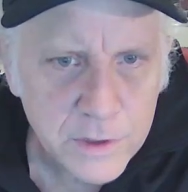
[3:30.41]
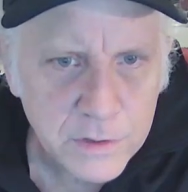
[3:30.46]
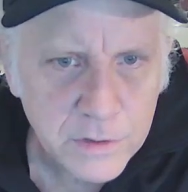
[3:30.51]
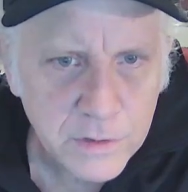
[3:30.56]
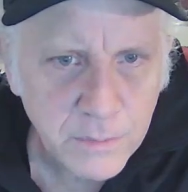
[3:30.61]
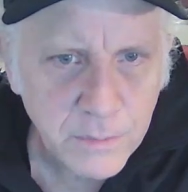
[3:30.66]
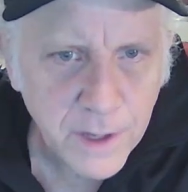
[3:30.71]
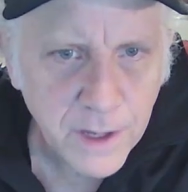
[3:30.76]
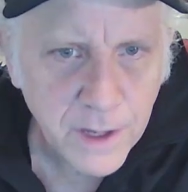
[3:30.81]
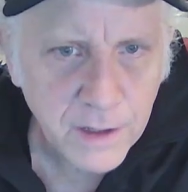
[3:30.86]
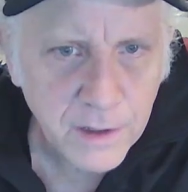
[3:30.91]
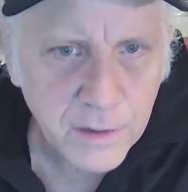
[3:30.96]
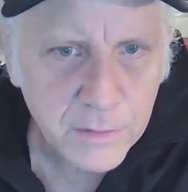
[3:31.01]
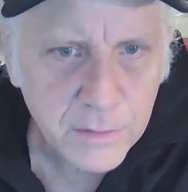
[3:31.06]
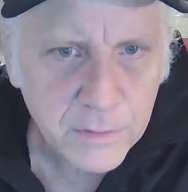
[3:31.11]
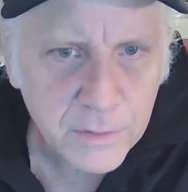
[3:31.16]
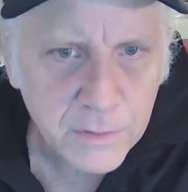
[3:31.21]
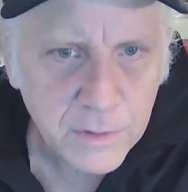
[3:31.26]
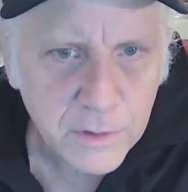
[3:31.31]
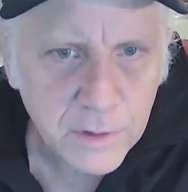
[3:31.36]
which is
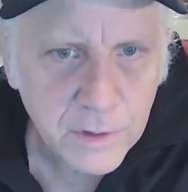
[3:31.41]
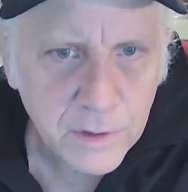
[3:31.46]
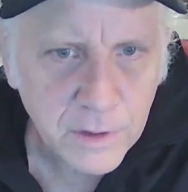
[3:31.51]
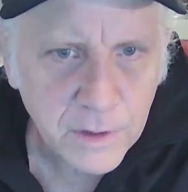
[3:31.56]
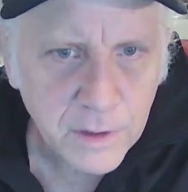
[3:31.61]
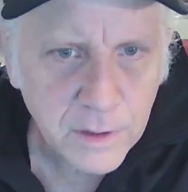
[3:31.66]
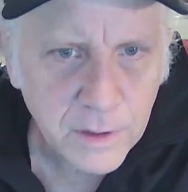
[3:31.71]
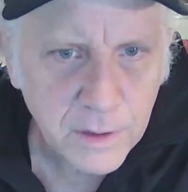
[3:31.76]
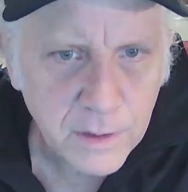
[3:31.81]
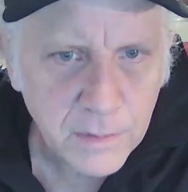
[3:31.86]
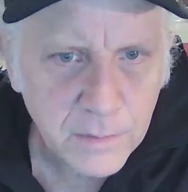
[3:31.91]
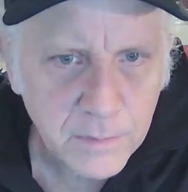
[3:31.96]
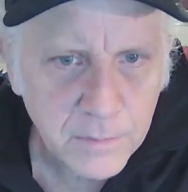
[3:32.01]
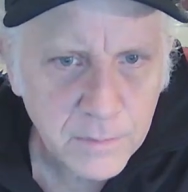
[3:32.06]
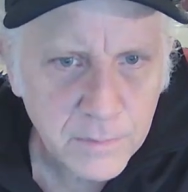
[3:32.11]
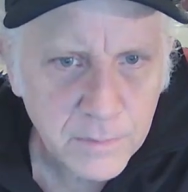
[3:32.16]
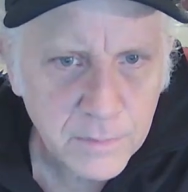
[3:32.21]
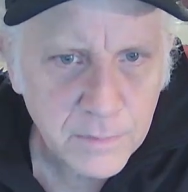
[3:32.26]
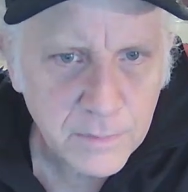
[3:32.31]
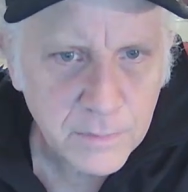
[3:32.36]
about
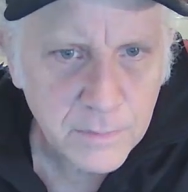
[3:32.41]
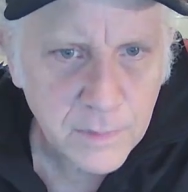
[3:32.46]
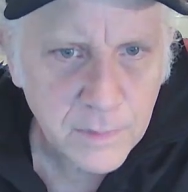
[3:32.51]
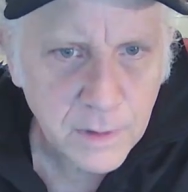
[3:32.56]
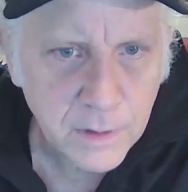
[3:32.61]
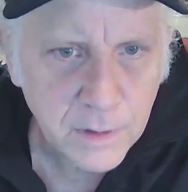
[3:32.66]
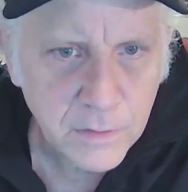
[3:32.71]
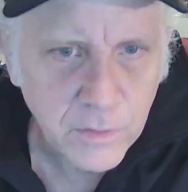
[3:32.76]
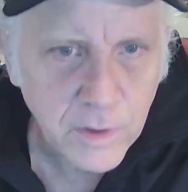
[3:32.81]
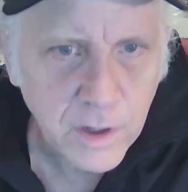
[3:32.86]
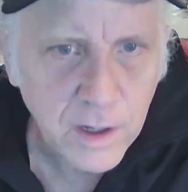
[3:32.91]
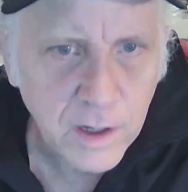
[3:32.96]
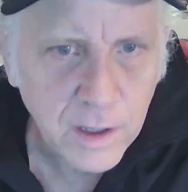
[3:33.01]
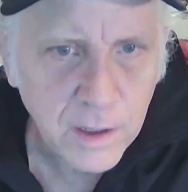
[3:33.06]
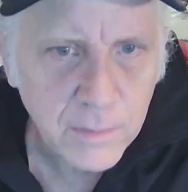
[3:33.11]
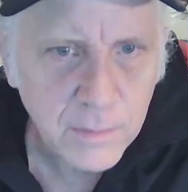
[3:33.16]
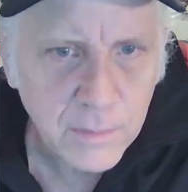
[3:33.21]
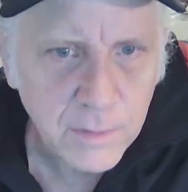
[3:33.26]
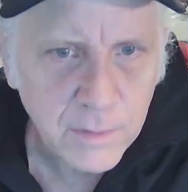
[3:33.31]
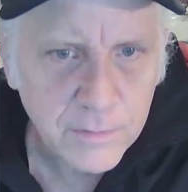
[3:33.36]
a
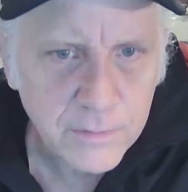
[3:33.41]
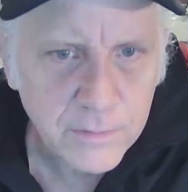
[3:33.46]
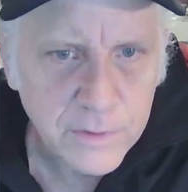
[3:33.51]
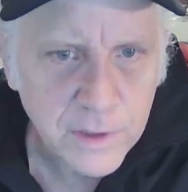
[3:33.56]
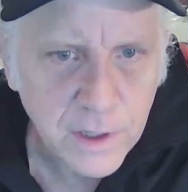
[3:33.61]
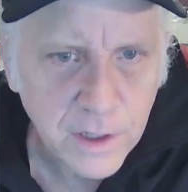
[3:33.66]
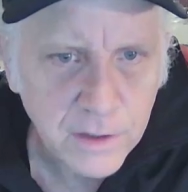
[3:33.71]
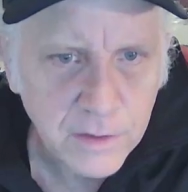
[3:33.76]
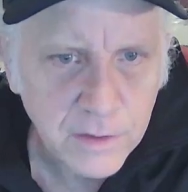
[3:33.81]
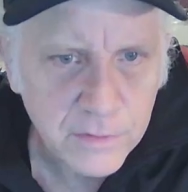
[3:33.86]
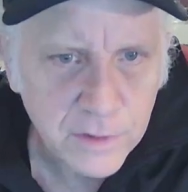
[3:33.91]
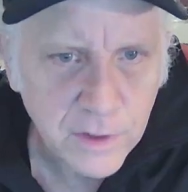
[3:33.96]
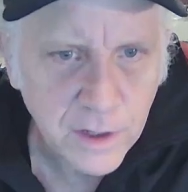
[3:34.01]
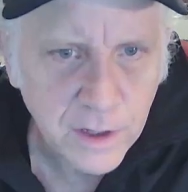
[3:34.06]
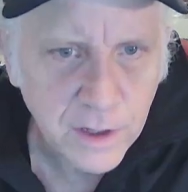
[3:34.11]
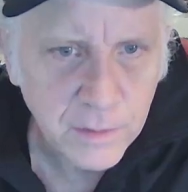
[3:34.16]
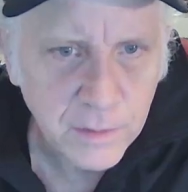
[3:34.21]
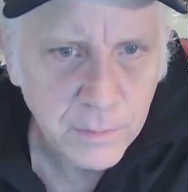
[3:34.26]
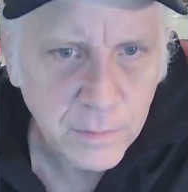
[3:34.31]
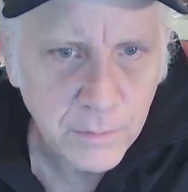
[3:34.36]
crime of
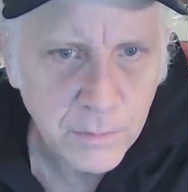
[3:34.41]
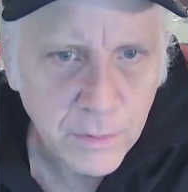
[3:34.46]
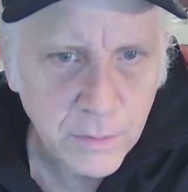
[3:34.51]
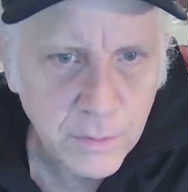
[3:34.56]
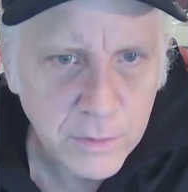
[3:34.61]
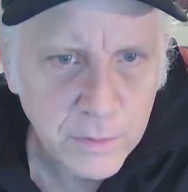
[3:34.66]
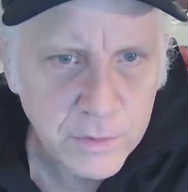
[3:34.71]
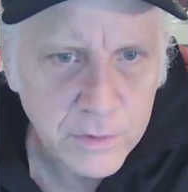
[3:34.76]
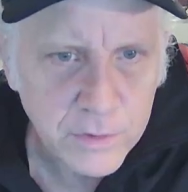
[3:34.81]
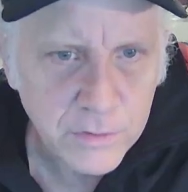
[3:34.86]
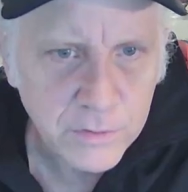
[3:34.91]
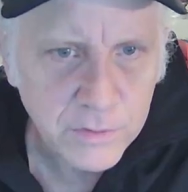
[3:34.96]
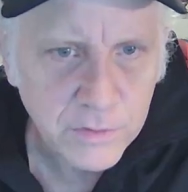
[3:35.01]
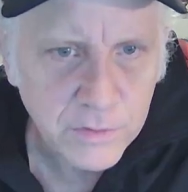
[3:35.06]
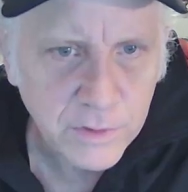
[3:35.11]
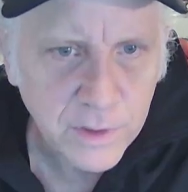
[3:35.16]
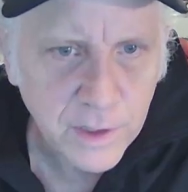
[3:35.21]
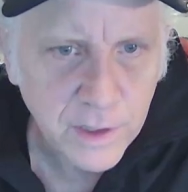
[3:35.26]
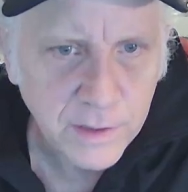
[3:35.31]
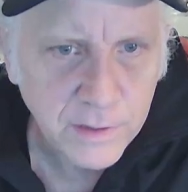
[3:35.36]
genocidal
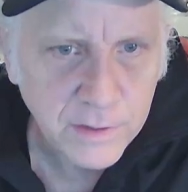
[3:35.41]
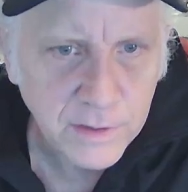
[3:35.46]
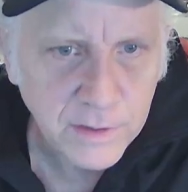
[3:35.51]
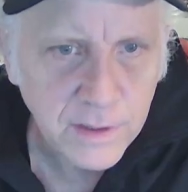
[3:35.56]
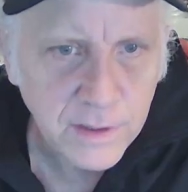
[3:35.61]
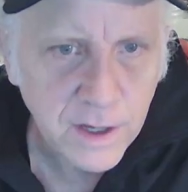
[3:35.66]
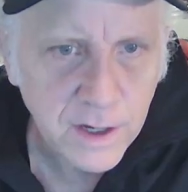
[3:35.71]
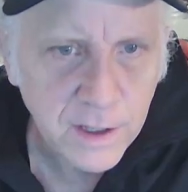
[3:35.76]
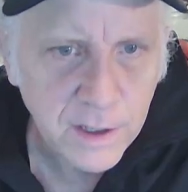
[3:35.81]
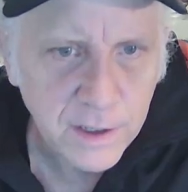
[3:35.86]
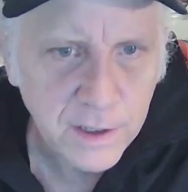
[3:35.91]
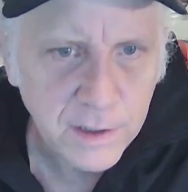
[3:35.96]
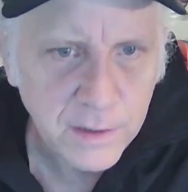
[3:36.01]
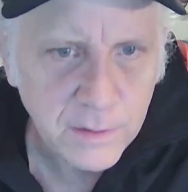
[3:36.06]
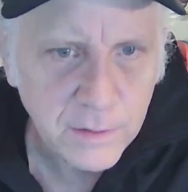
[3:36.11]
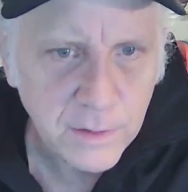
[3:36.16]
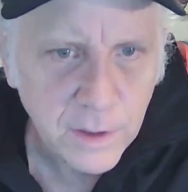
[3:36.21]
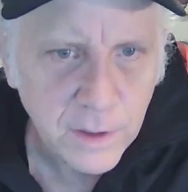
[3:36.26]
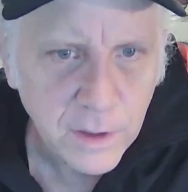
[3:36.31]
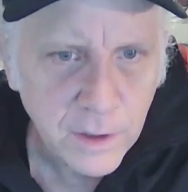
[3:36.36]
proportions that they deny
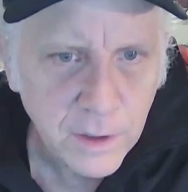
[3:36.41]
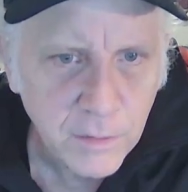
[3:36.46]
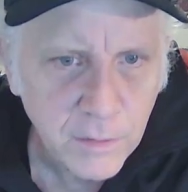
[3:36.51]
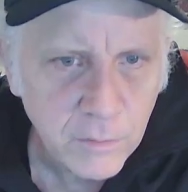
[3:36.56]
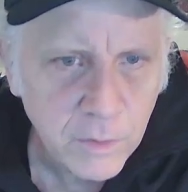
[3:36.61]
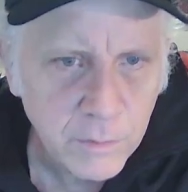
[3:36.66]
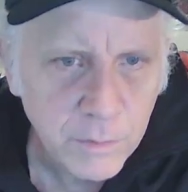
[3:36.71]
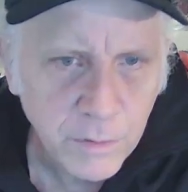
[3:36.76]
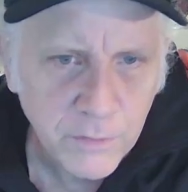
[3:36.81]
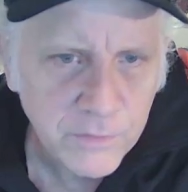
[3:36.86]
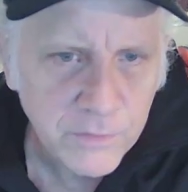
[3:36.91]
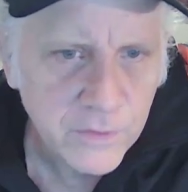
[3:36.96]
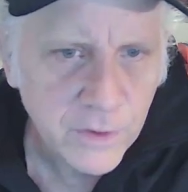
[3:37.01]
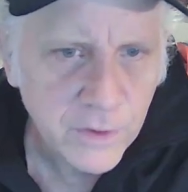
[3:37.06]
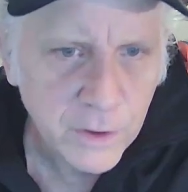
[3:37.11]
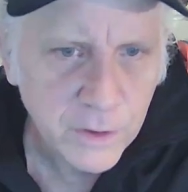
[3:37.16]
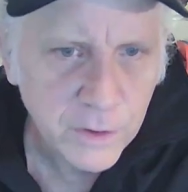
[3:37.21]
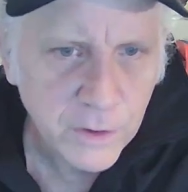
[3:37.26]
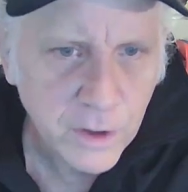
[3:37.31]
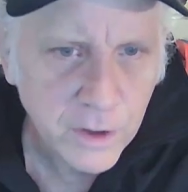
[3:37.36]
and we
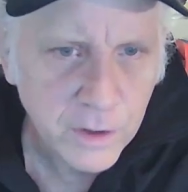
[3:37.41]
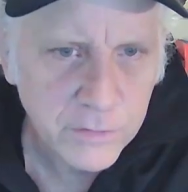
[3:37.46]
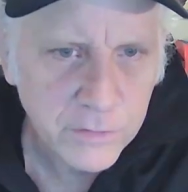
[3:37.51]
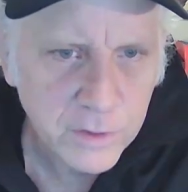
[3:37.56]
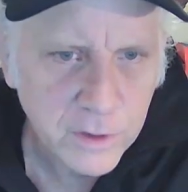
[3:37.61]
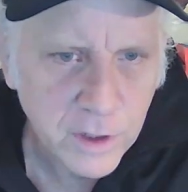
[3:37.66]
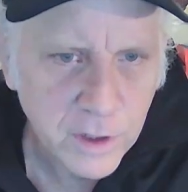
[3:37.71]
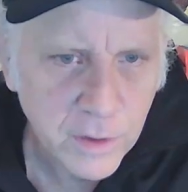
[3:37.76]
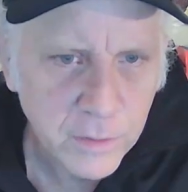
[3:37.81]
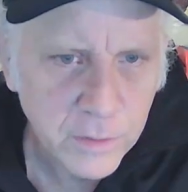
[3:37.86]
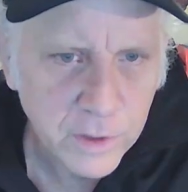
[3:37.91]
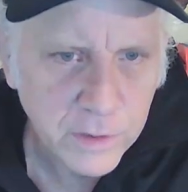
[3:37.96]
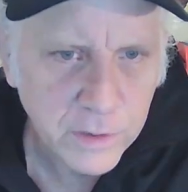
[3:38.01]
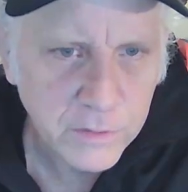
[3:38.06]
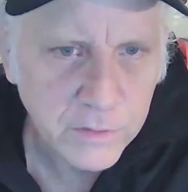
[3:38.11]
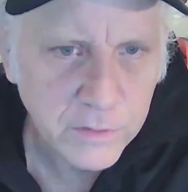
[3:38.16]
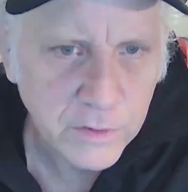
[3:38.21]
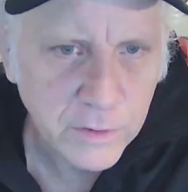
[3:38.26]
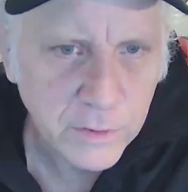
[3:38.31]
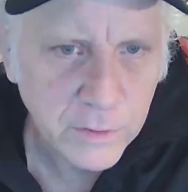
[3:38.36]
prefer not to go
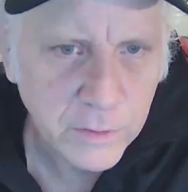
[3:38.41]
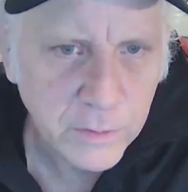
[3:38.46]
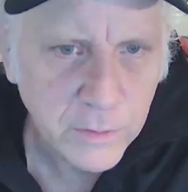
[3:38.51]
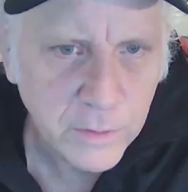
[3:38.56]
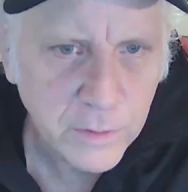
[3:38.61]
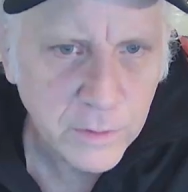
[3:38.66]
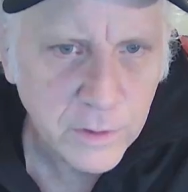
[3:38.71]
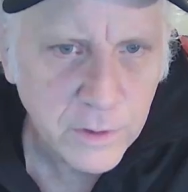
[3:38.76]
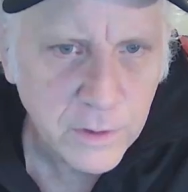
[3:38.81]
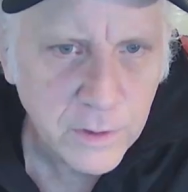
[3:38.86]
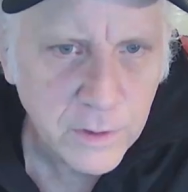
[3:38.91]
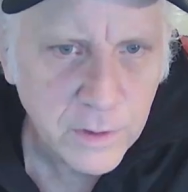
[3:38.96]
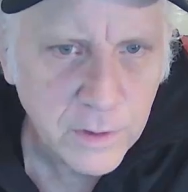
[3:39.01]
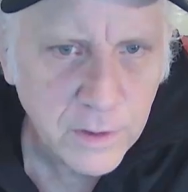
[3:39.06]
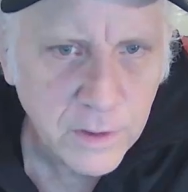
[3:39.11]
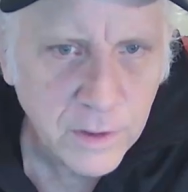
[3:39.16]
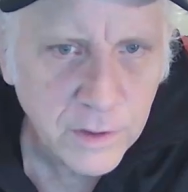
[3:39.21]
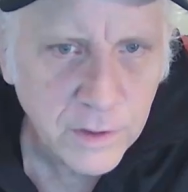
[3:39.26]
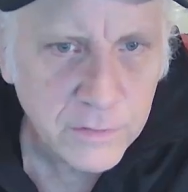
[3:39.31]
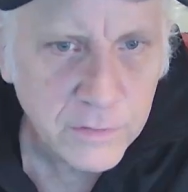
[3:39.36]
into,
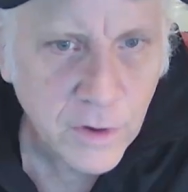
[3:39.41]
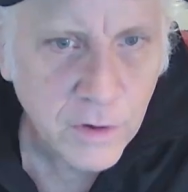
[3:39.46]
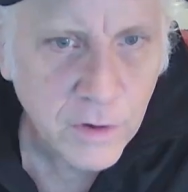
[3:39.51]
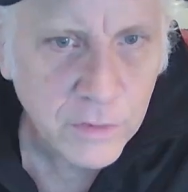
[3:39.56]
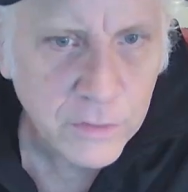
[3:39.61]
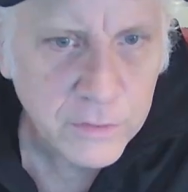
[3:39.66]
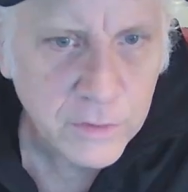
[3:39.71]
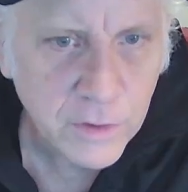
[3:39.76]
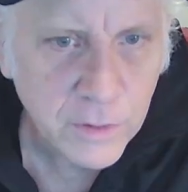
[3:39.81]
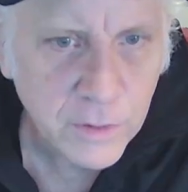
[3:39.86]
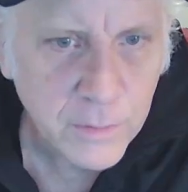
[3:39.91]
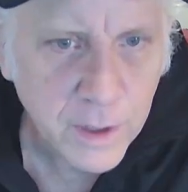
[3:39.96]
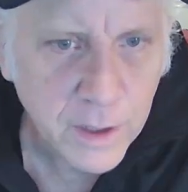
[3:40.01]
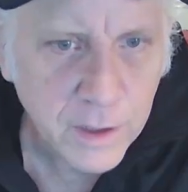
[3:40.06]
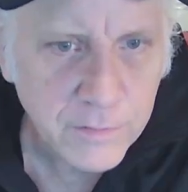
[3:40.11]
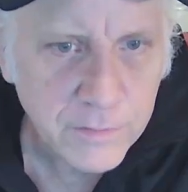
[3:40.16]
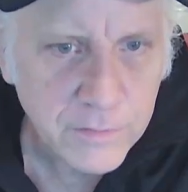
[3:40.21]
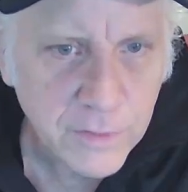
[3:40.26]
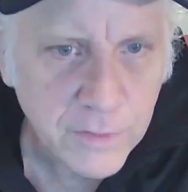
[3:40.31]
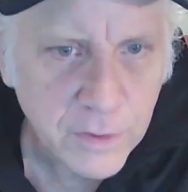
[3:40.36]
is also
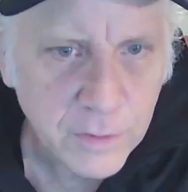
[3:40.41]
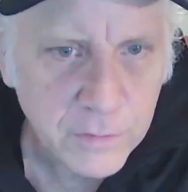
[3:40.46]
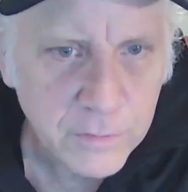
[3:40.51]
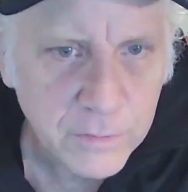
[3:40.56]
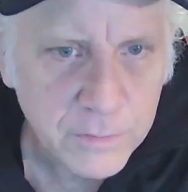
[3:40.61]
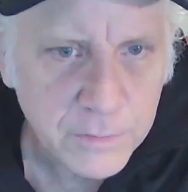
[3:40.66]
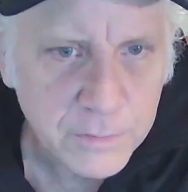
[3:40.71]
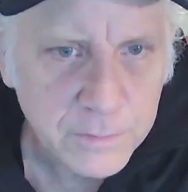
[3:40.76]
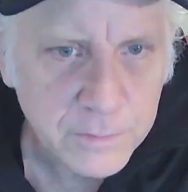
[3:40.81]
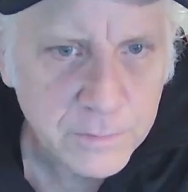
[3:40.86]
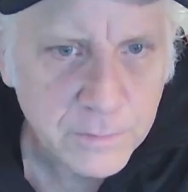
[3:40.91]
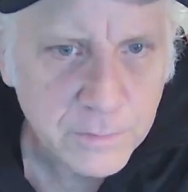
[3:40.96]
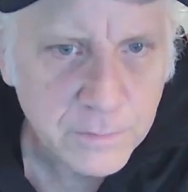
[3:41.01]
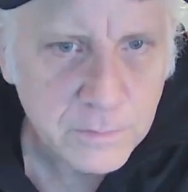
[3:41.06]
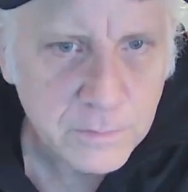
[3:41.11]
my fault.